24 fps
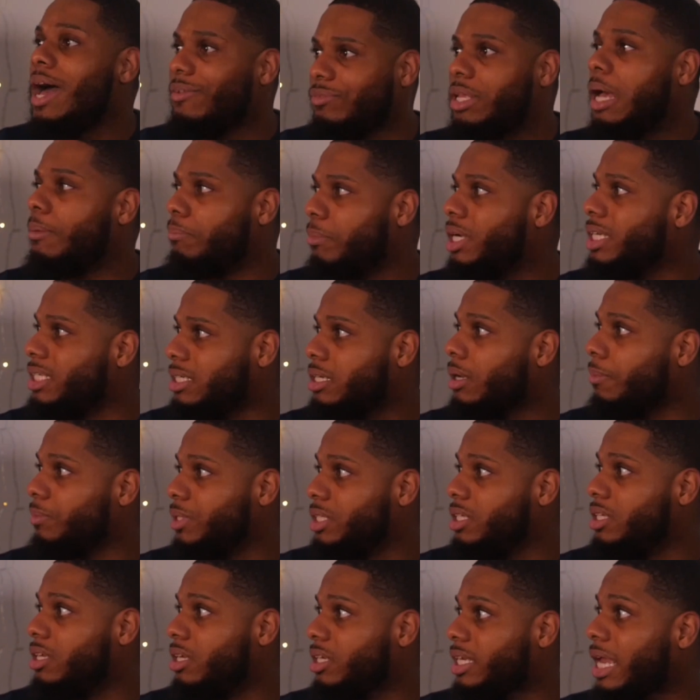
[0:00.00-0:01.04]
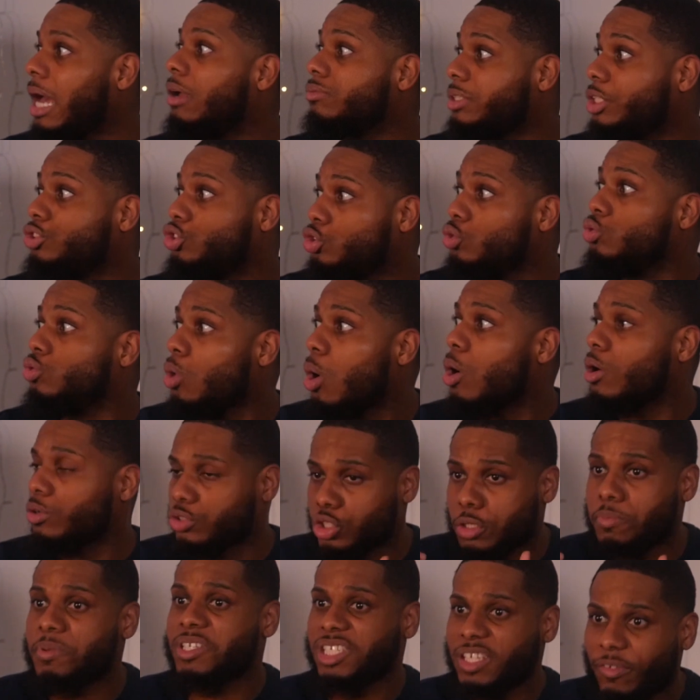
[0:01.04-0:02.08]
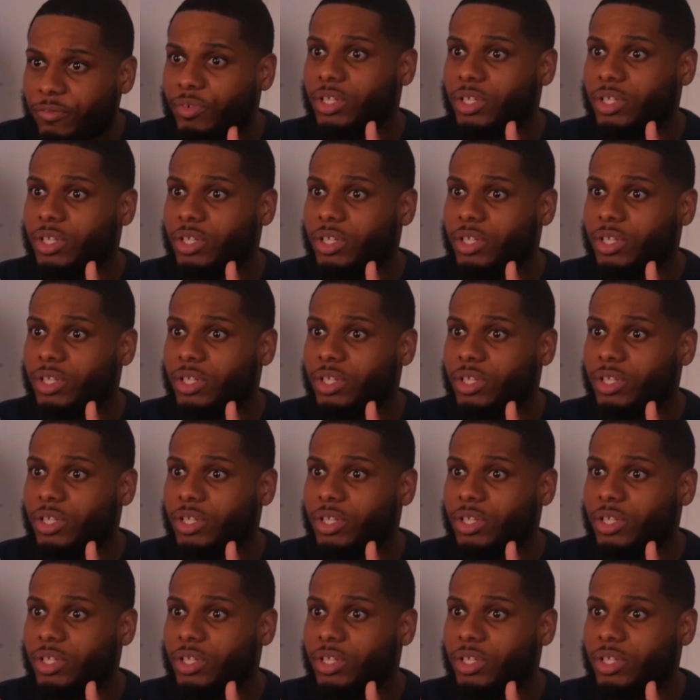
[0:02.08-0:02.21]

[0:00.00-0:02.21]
know you have that money coming in your account that you are